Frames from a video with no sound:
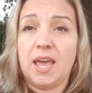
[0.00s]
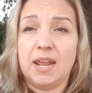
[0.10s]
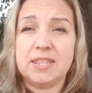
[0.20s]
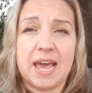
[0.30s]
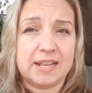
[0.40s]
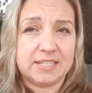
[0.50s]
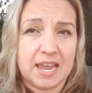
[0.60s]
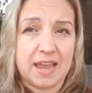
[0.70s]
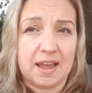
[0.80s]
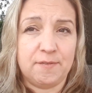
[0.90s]
And that
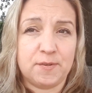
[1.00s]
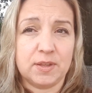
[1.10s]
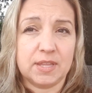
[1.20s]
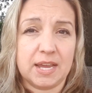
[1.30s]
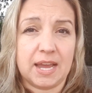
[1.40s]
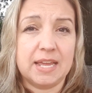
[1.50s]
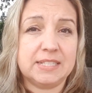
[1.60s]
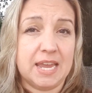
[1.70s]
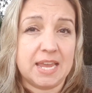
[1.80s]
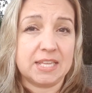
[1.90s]
day, I felt like I
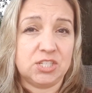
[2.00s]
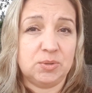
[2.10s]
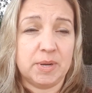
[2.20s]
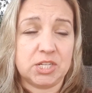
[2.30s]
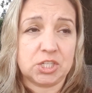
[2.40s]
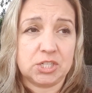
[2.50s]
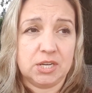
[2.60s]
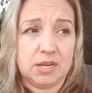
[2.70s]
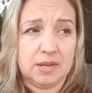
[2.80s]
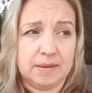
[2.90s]
had taken too much.
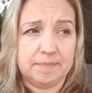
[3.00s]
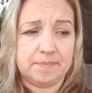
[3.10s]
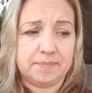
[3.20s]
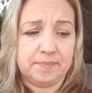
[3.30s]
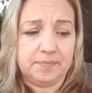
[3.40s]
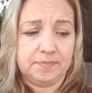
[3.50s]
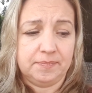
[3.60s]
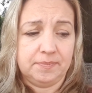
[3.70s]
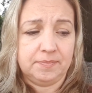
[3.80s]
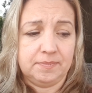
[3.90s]
I
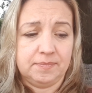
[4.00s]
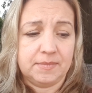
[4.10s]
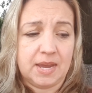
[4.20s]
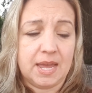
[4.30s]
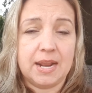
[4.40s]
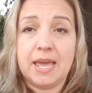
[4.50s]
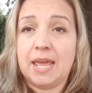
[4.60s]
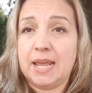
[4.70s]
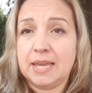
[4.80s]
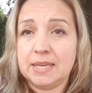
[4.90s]
had a
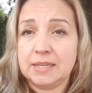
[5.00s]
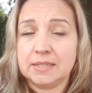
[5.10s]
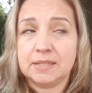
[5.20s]
headache.